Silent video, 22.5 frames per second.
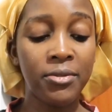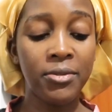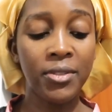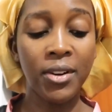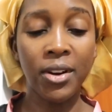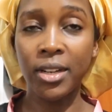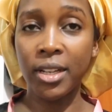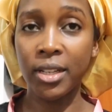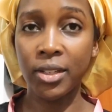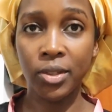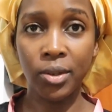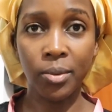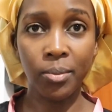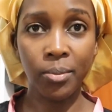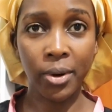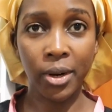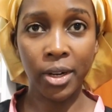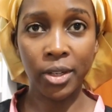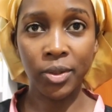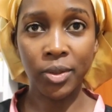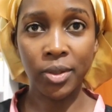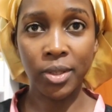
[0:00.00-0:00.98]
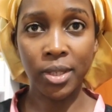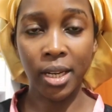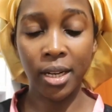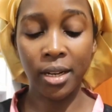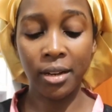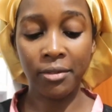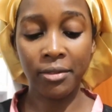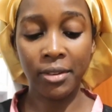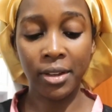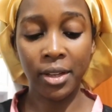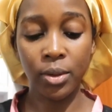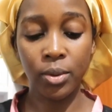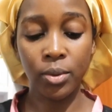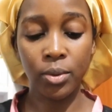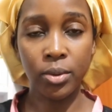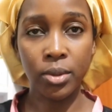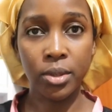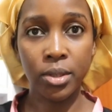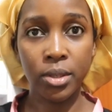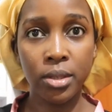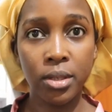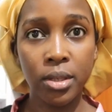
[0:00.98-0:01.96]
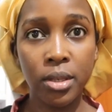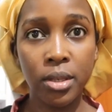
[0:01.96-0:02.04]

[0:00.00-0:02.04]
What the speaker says: foundation brush, which I never use.